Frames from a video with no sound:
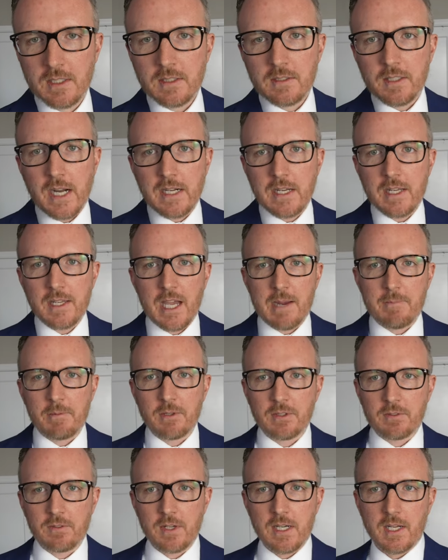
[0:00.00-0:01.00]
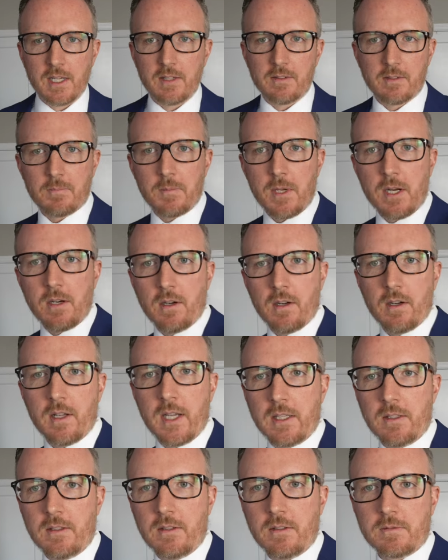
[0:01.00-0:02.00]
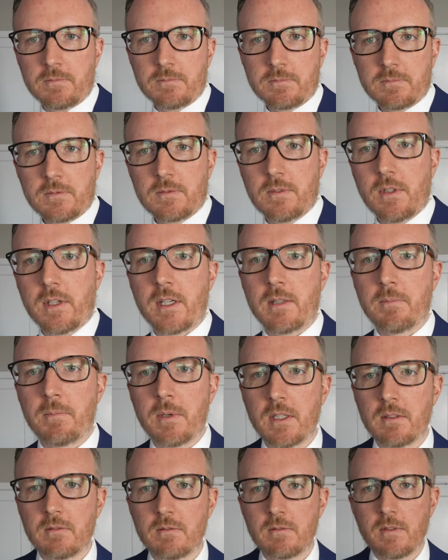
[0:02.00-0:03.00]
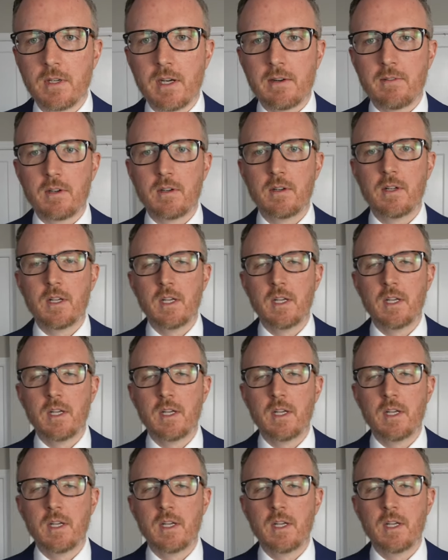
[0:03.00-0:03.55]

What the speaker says: Tiny camera screen as a mirror. And you're crooked, but whatever.